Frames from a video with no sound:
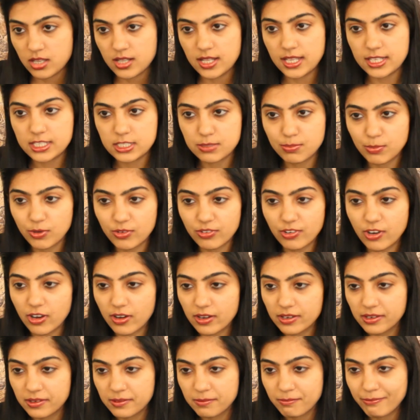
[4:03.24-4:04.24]
Let's move
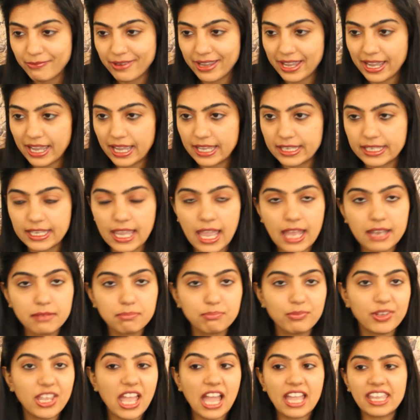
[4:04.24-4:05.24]
on. I
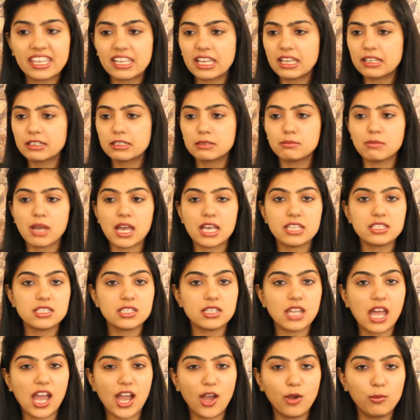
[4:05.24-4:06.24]
can't
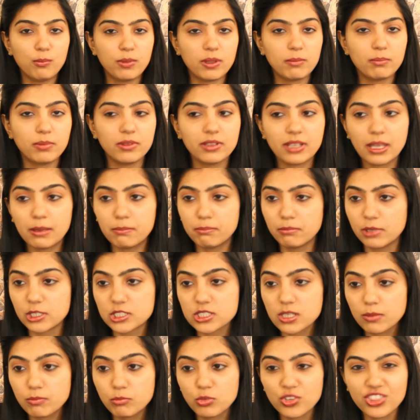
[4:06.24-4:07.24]
imagine how people can
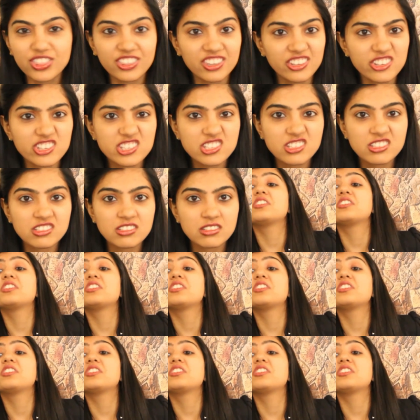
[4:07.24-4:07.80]
mess up with this.